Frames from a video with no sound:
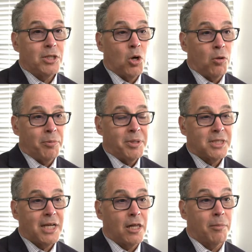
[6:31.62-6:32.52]
we told him to
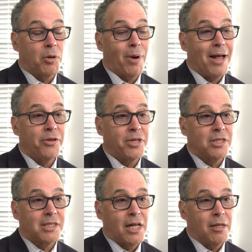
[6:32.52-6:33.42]
sell them, and rather
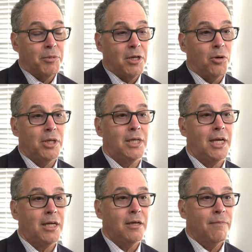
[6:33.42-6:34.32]
than sell them, you know what he
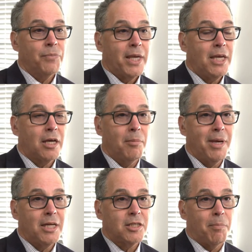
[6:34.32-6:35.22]
did? He
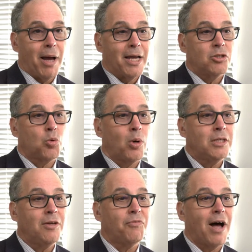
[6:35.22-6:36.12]
committed to buying
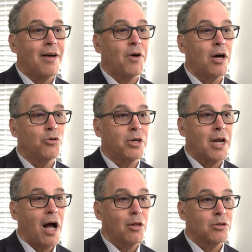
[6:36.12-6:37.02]

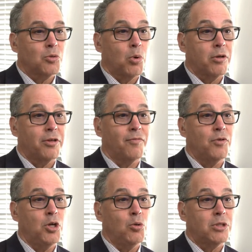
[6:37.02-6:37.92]
$2,500 worth of
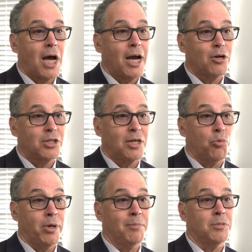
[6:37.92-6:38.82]
new tires
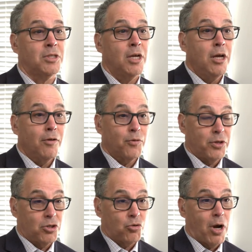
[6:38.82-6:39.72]
and rims for
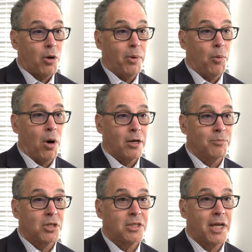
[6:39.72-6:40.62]
the truck we want him
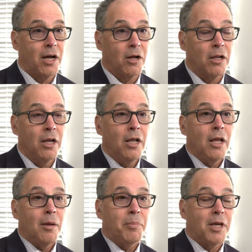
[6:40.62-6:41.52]
to sell,
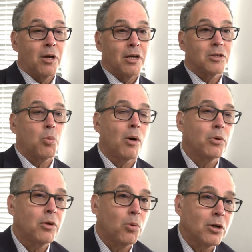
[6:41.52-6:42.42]
because what
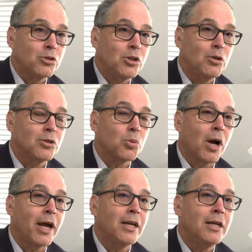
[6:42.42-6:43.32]
were the words you used,
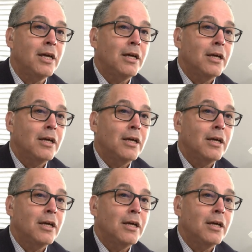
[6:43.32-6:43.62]
Ryan?